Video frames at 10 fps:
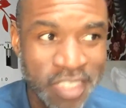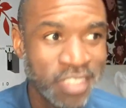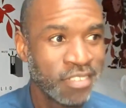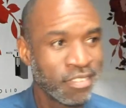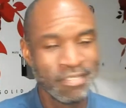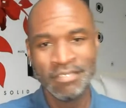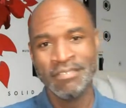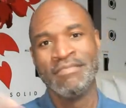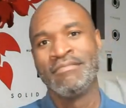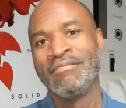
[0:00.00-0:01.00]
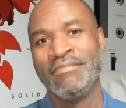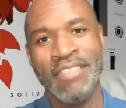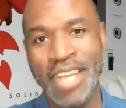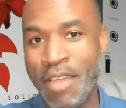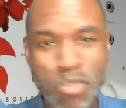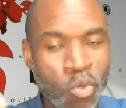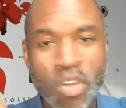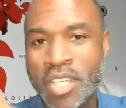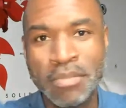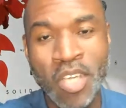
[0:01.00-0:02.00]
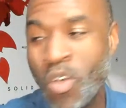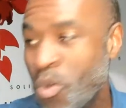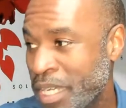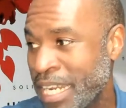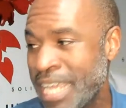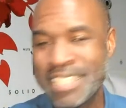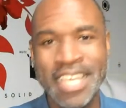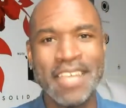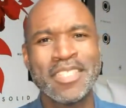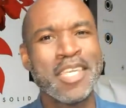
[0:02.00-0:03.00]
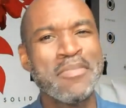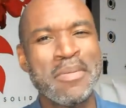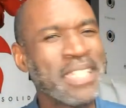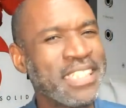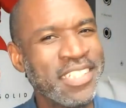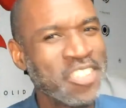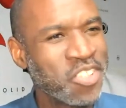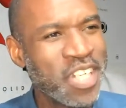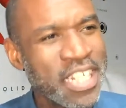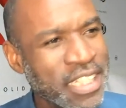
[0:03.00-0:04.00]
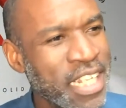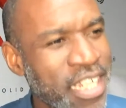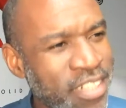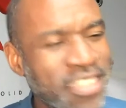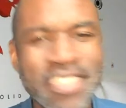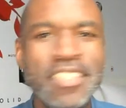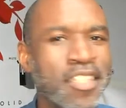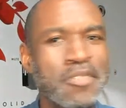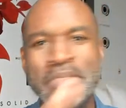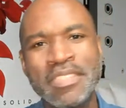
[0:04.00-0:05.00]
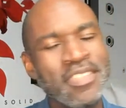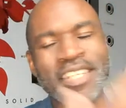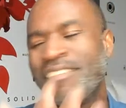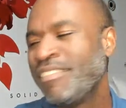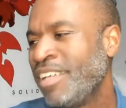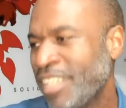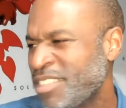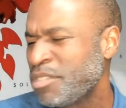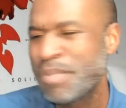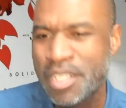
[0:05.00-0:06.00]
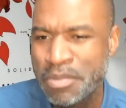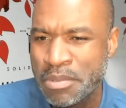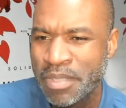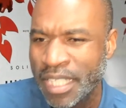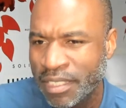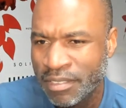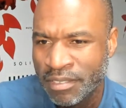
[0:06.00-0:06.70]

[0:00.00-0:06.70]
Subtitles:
And I was walking up the hallway and asked the housekeeper, I'm like, is there a trash can? And she took them and, you know, it's super nice people. I like it.